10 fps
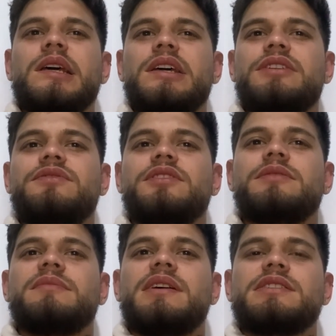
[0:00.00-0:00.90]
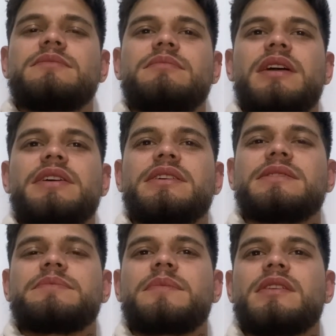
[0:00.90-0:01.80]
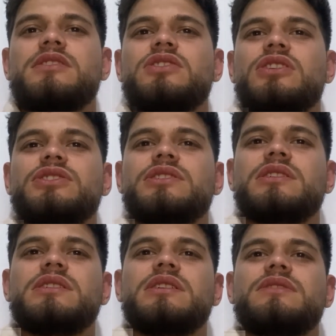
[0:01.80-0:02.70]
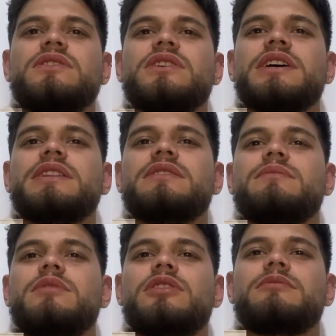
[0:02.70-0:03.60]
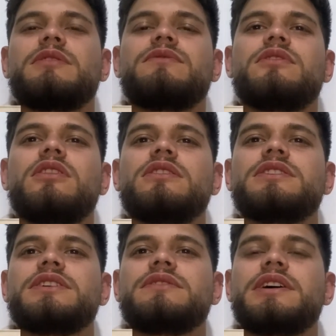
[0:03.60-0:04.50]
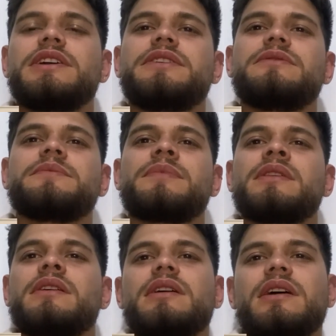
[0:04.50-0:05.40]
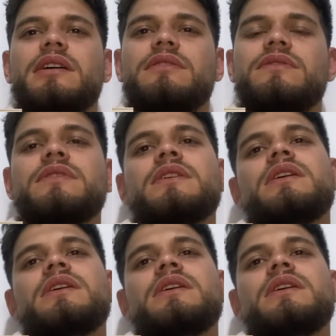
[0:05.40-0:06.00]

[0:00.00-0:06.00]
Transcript: If the mass varies, such a rocket burning full deuterium F